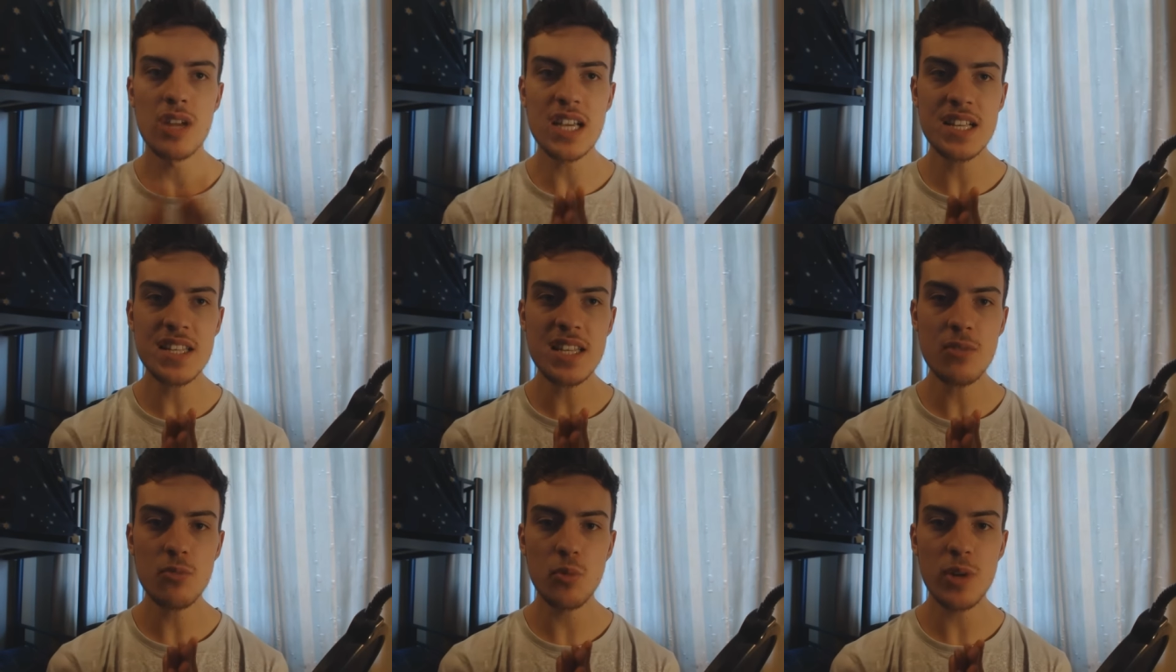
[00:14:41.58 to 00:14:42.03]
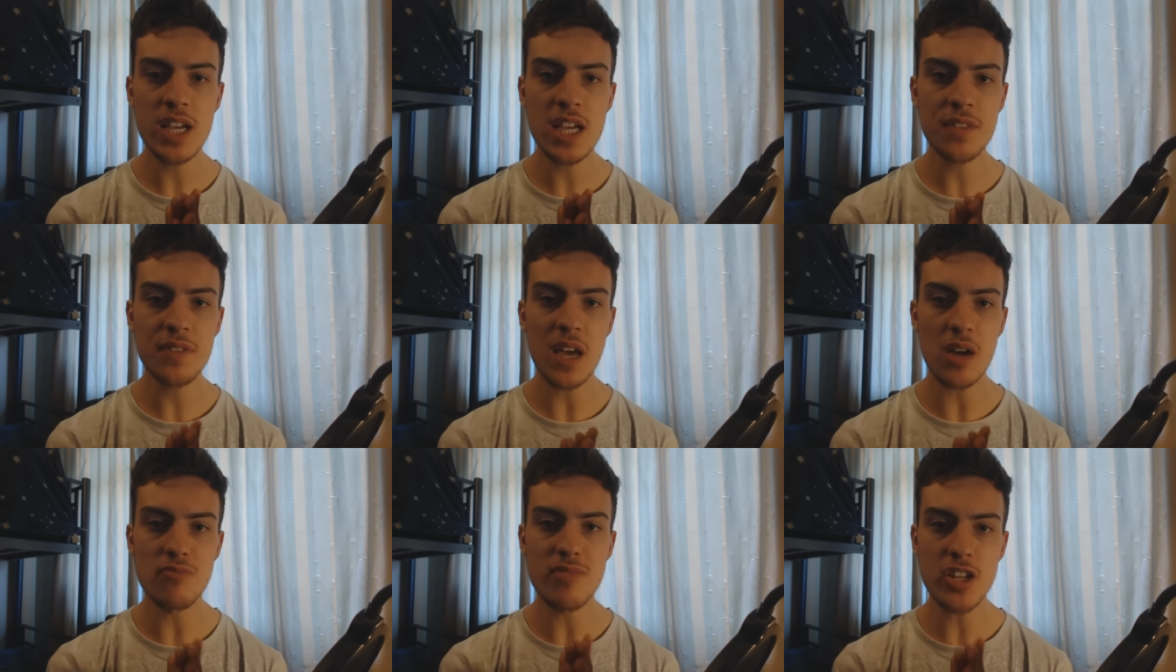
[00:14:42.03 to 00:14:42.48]
is it
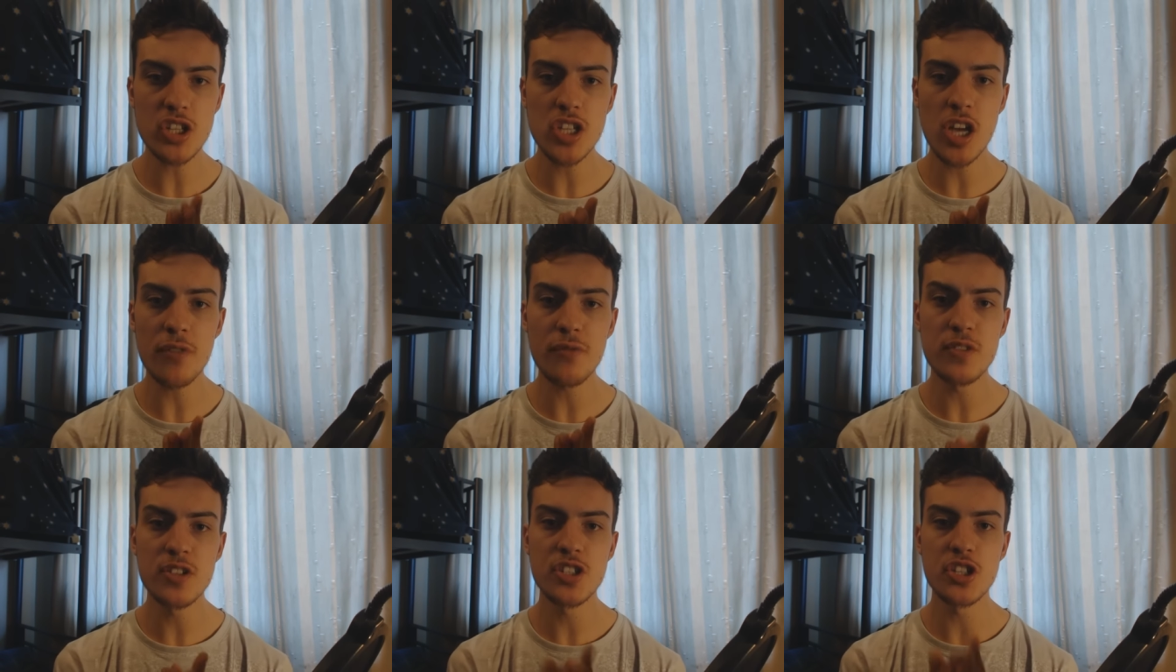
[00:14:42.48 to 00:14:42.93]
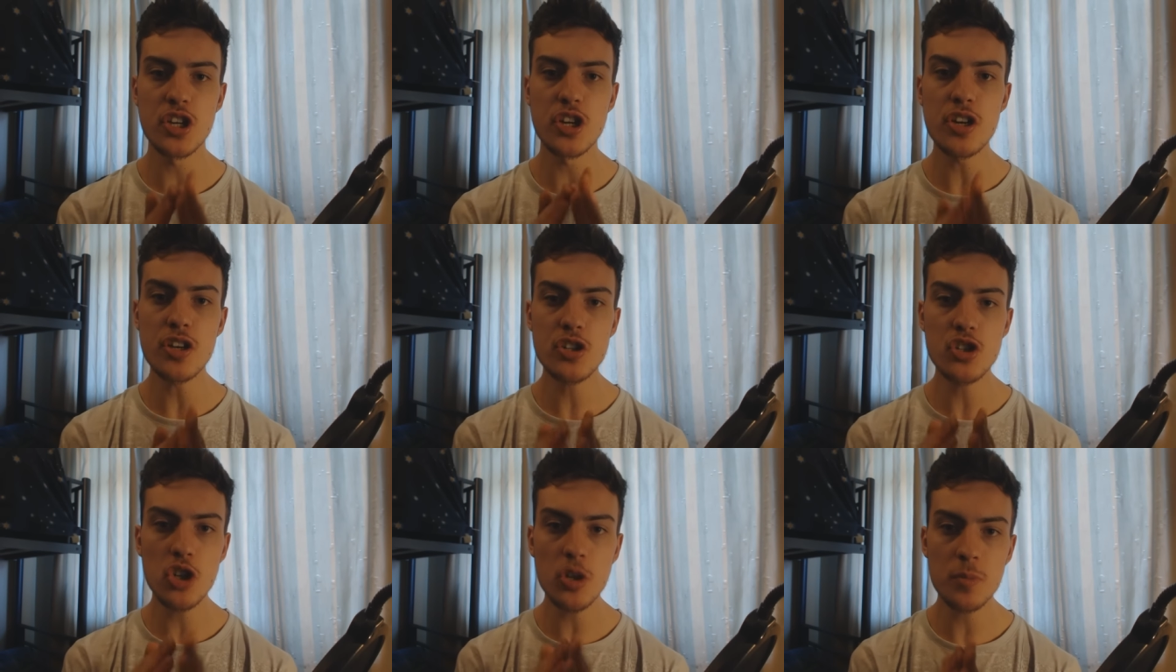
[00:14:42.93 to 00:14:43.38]
weird that Richtofen
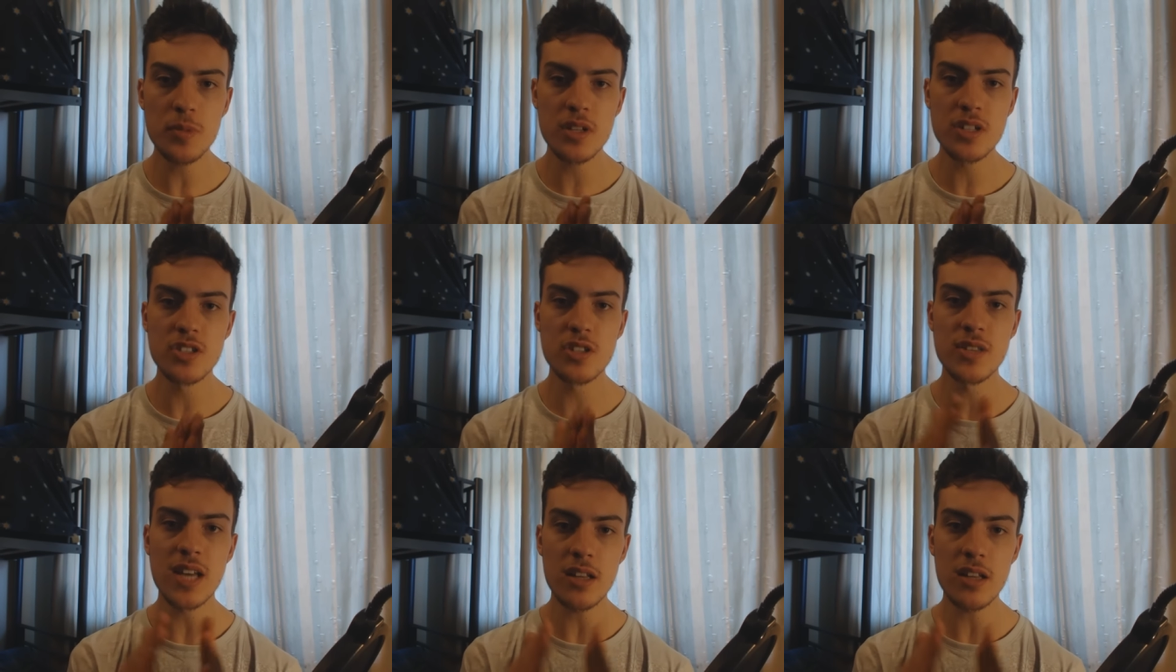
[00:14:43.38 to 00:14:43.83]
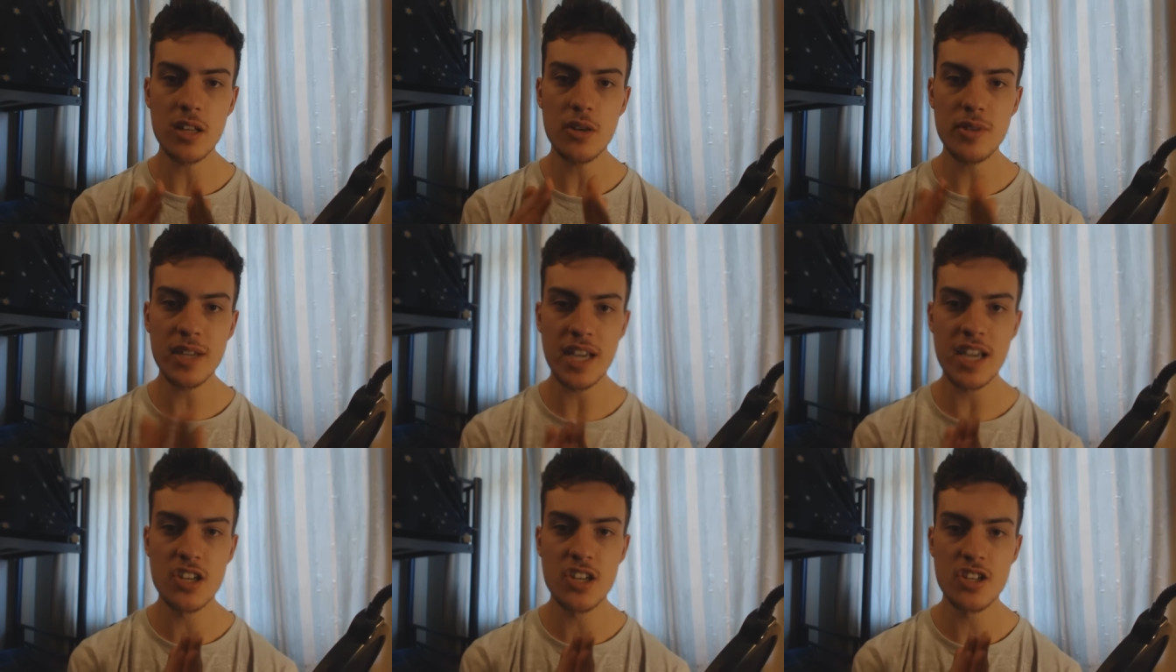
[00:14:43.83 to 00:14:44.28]
turned up to that
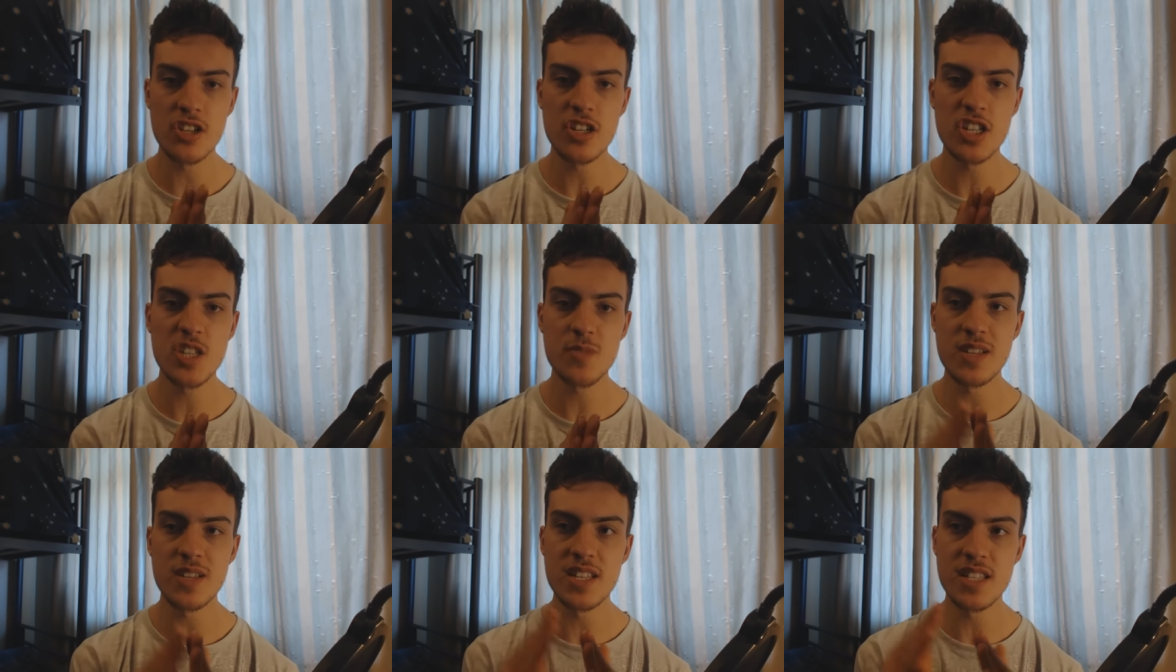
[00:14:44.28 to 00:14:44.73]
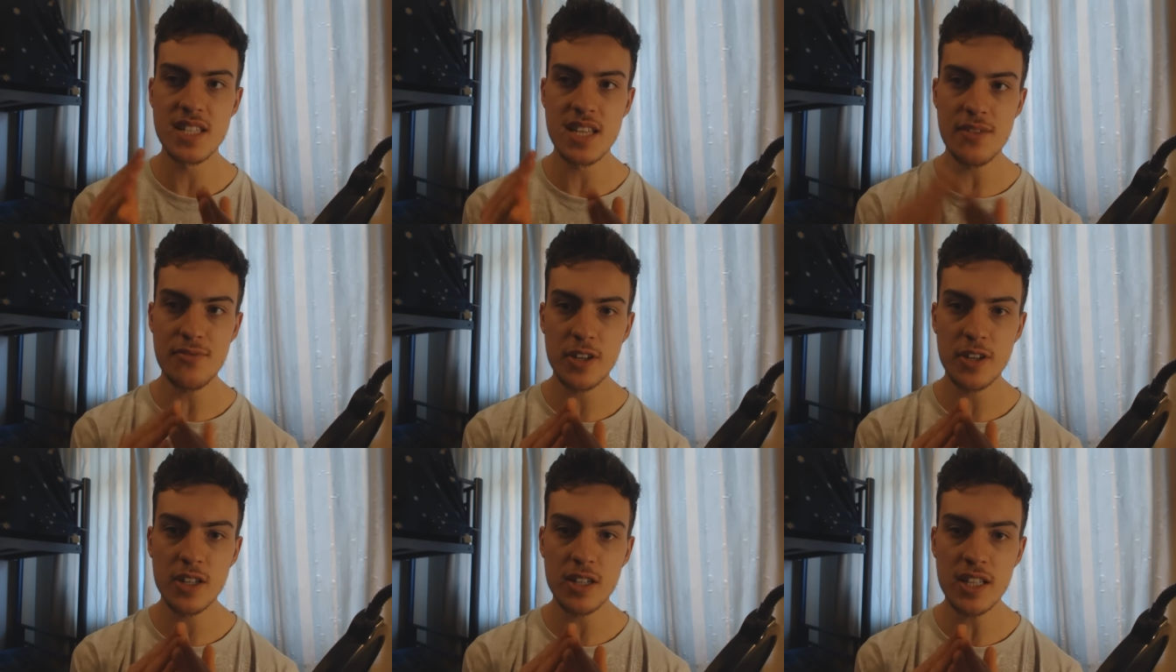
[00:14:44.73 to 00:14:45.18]
location
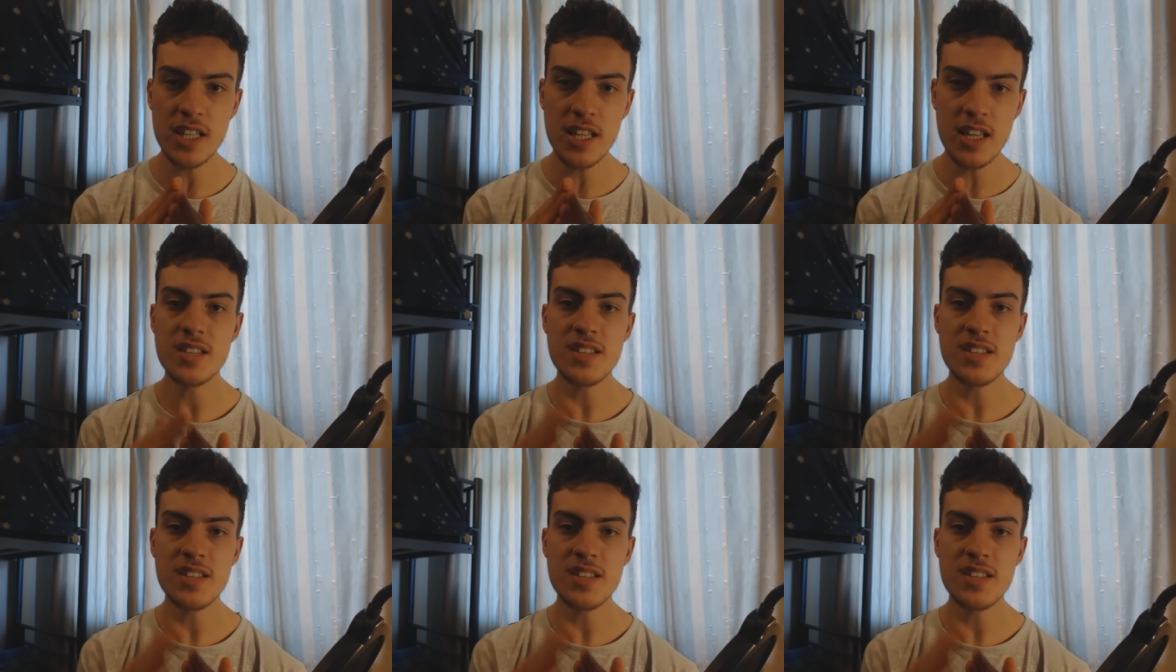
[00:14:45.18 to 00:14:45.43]
specifically?